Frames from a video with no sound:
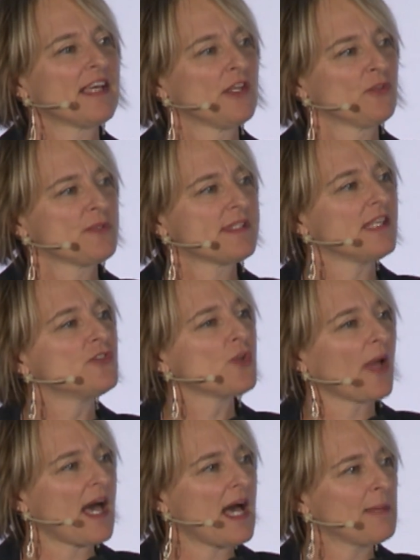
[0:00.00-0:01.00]
It's a
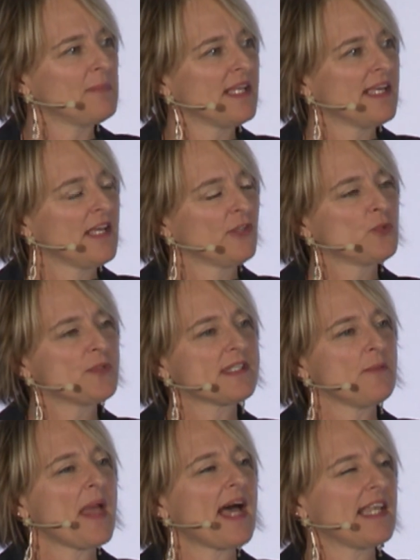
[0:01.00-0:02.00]
commitment on my part
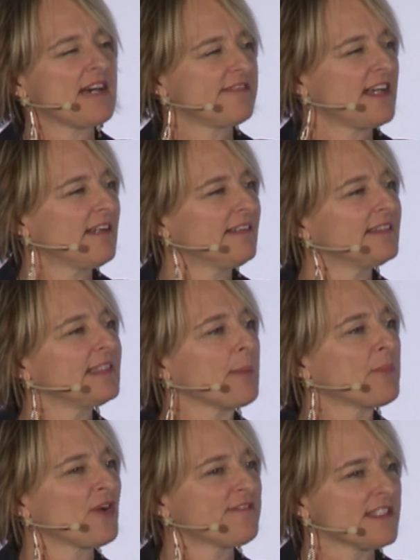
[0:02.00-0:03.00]
towards
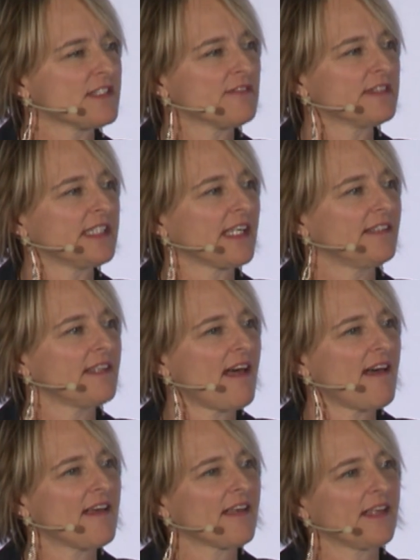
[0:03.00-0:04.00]
everything sustainable,
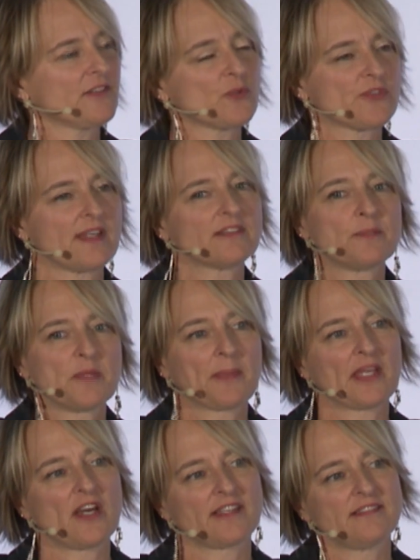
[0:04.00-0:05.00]
everything which
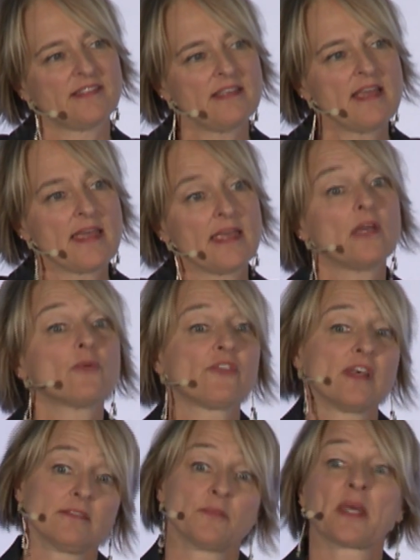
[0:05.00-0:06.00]
promotes the veterinary
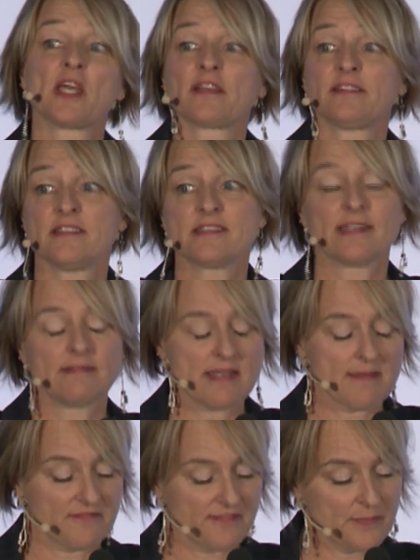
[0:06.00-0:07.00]
profession
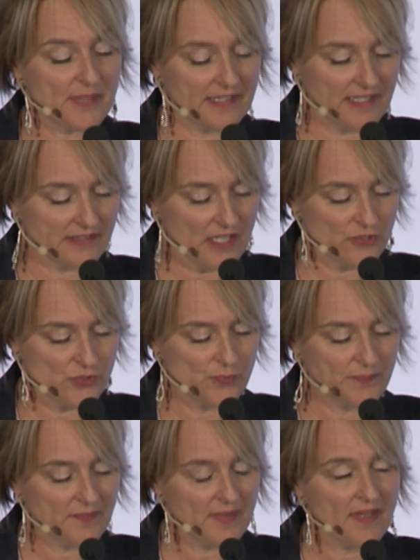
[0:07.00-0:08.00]
is at the heart of my
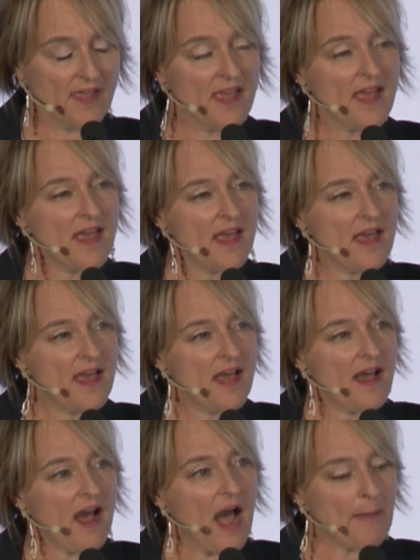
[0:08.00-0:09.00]
activities and
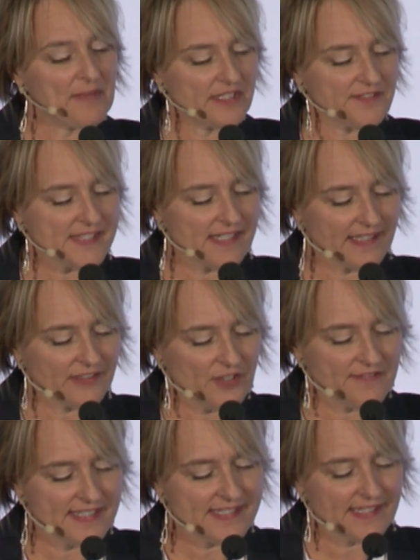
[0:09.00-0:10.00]
priorities.
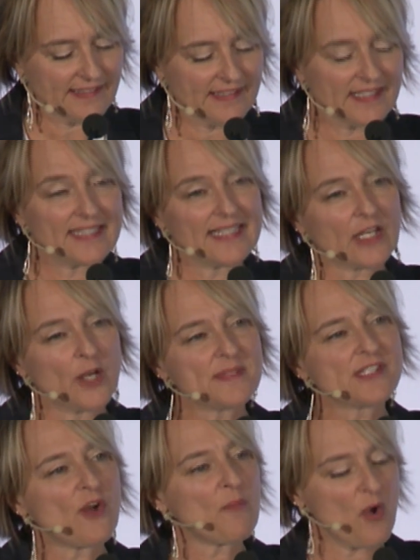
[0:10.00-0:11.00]
In
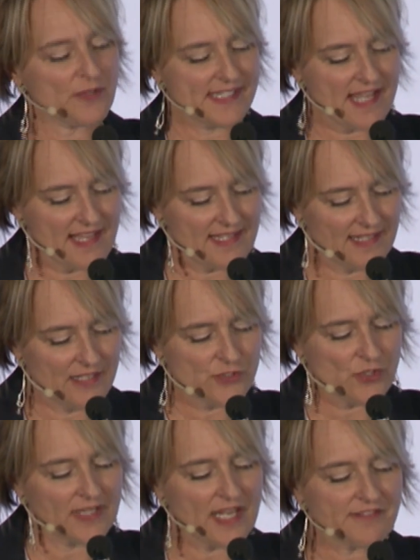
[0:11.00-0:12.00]
1987,
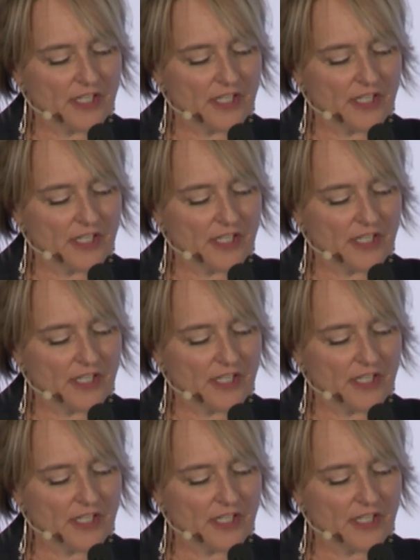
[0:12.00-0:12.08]
the